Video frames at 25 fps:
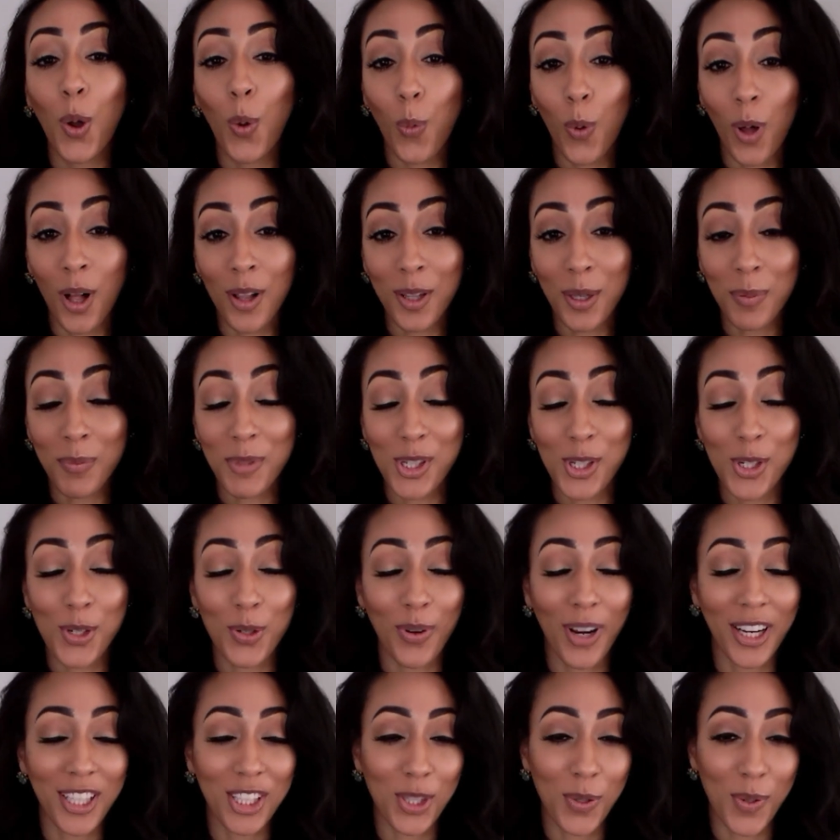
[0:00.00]
Welcome to
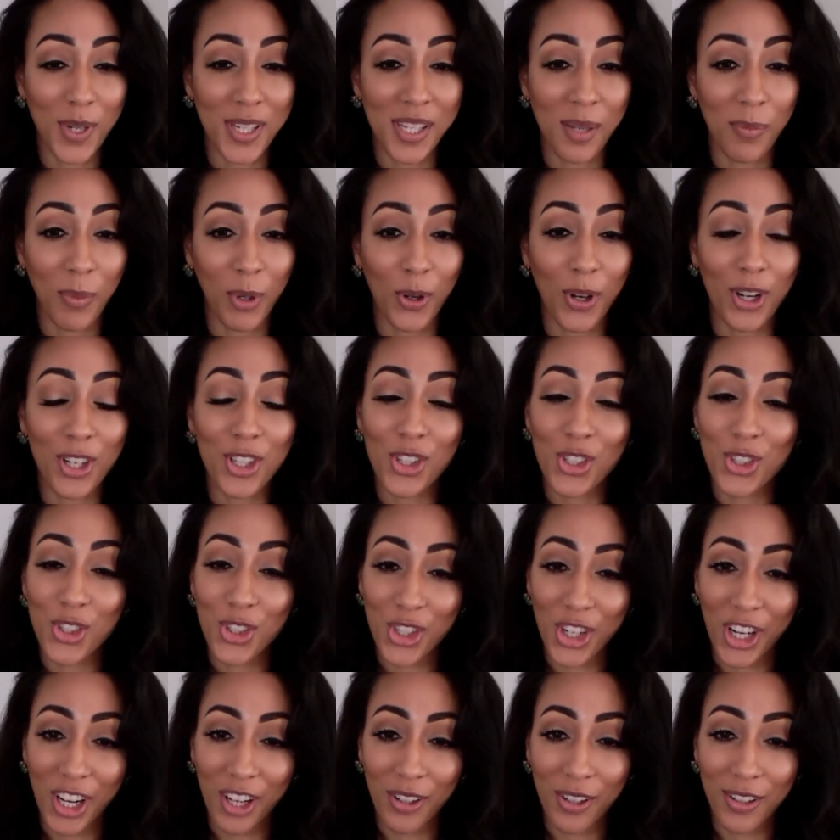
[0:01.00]
Direct U.S. Immigration's
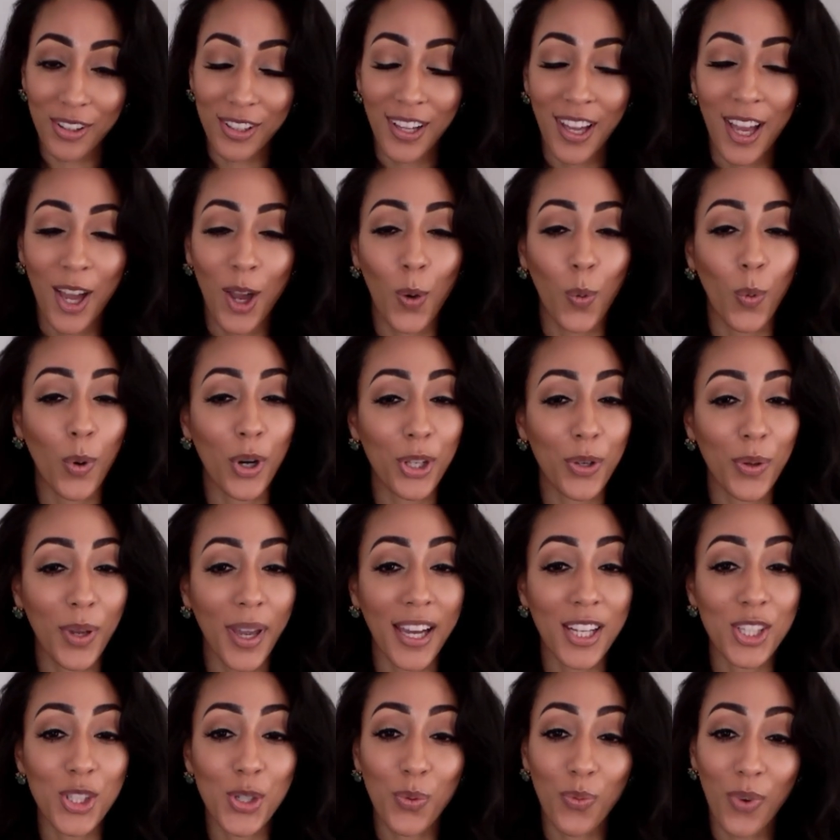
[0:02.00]
channel, where you
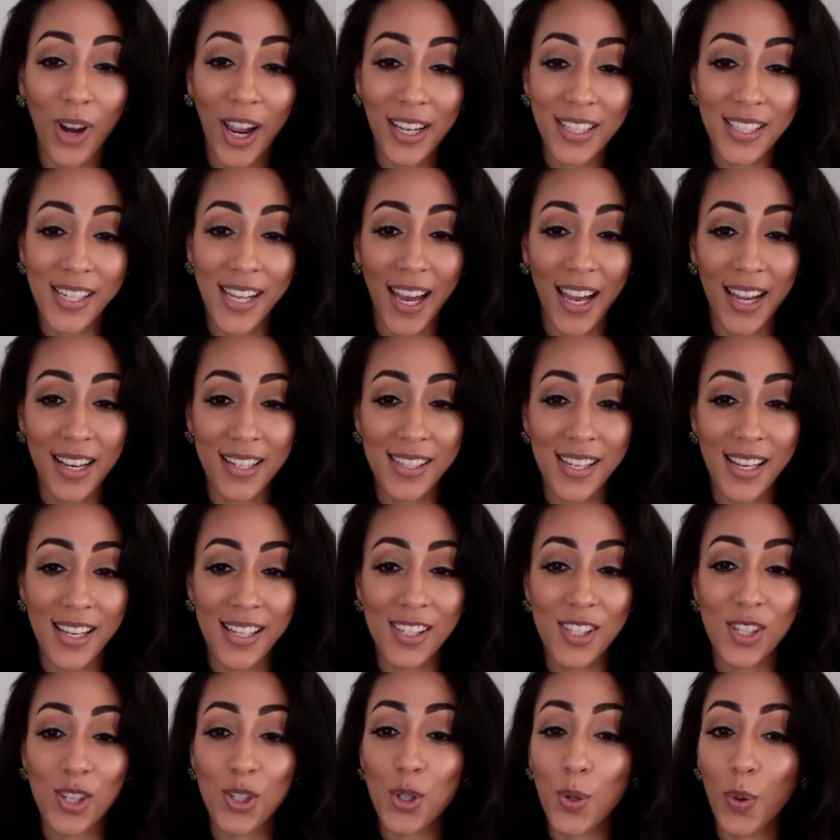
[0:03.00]
get direct
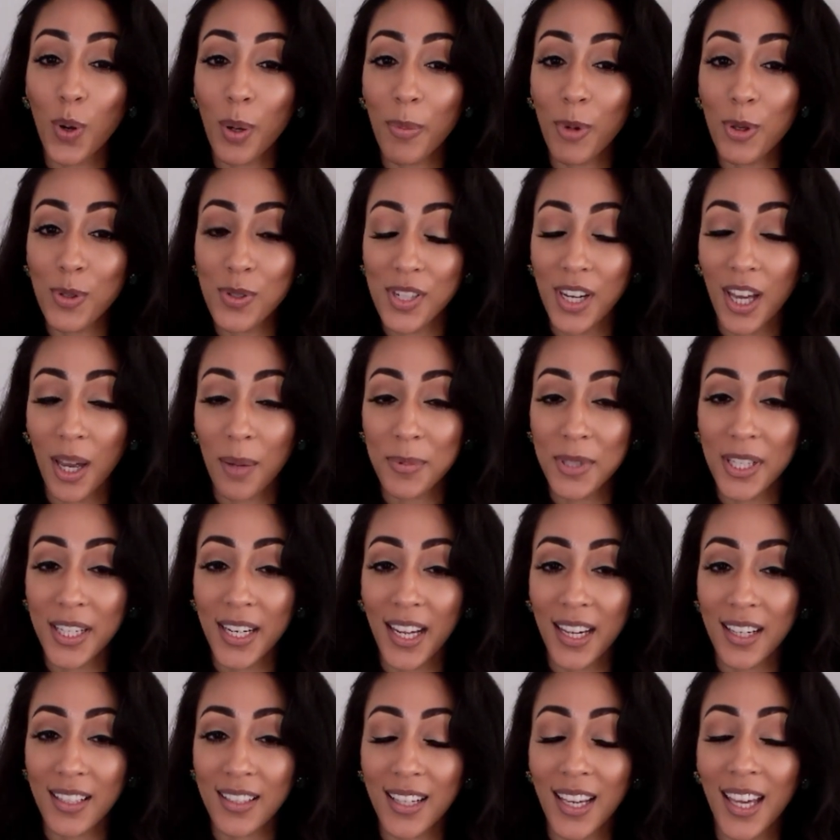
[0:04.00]
access to our most
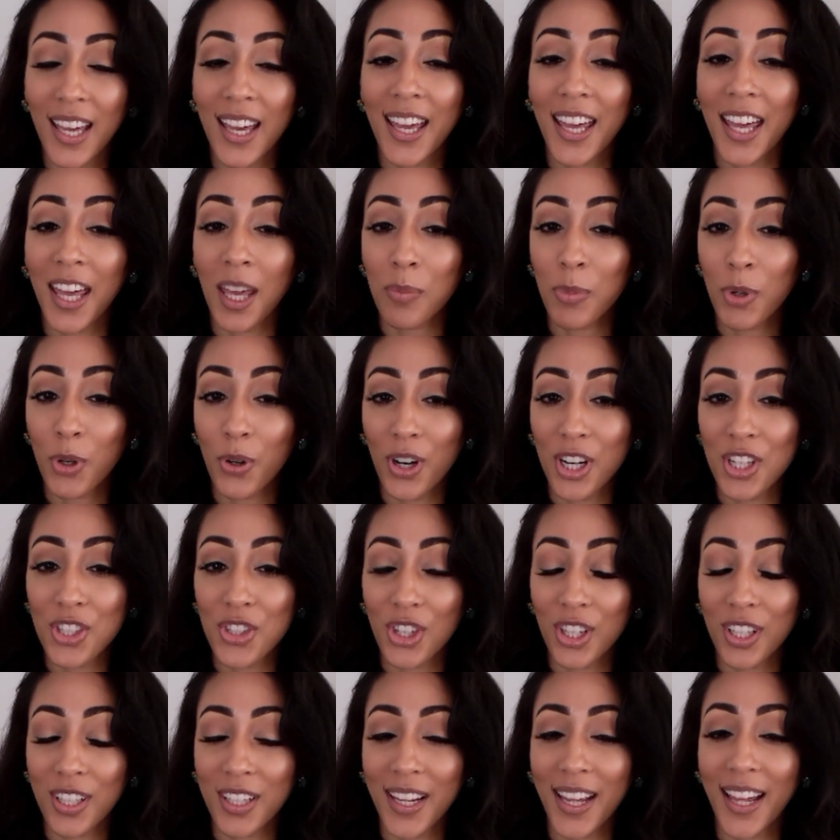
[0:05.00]
up-to-date
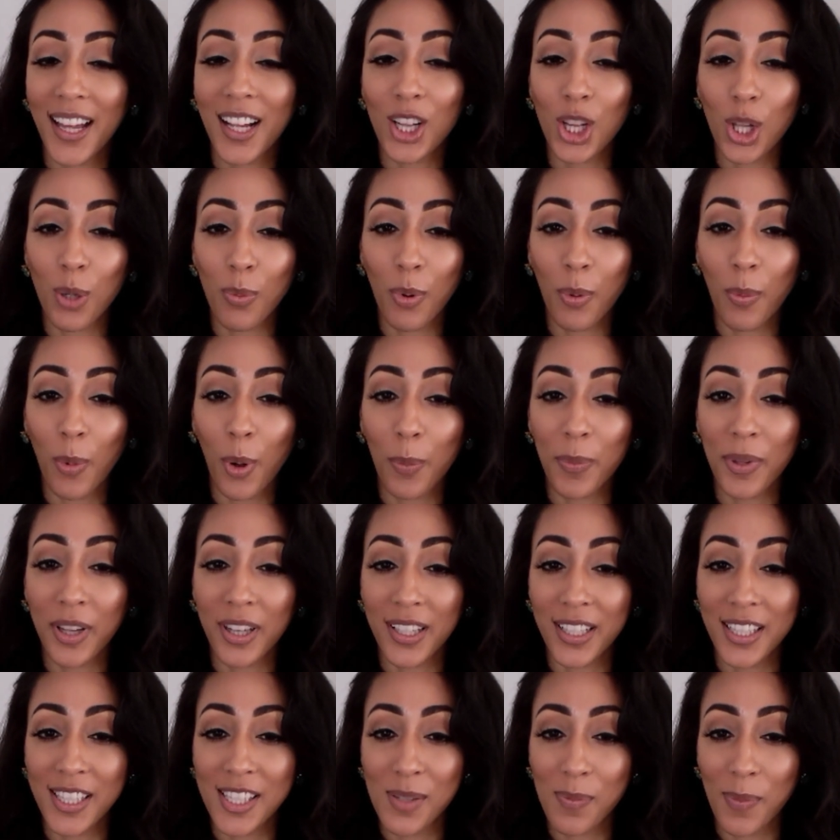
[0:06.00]
immigration and global
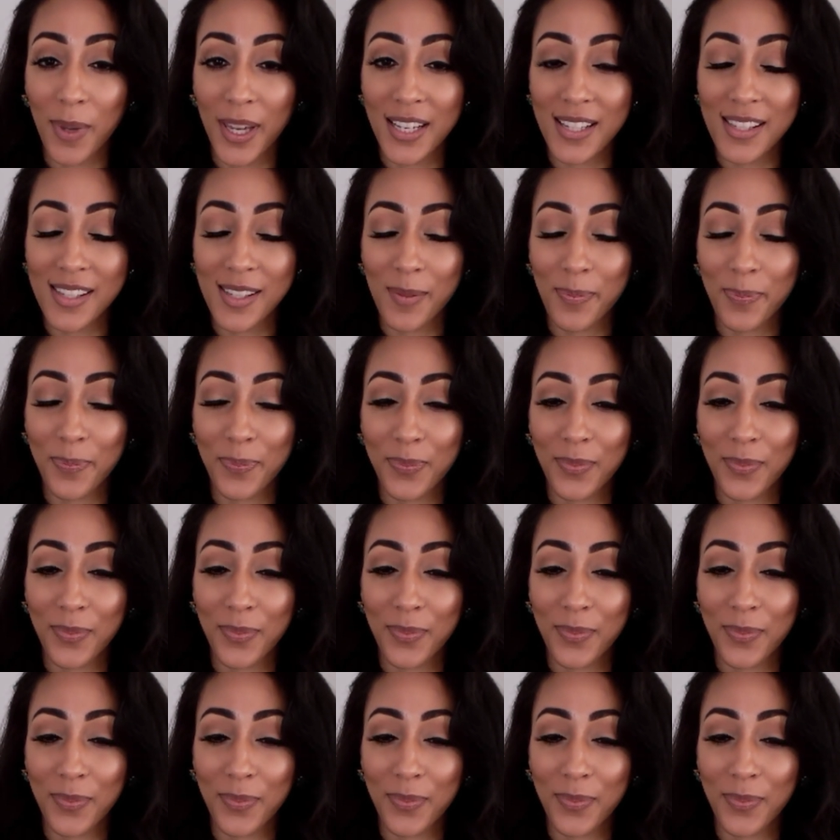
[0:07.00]
mobility space.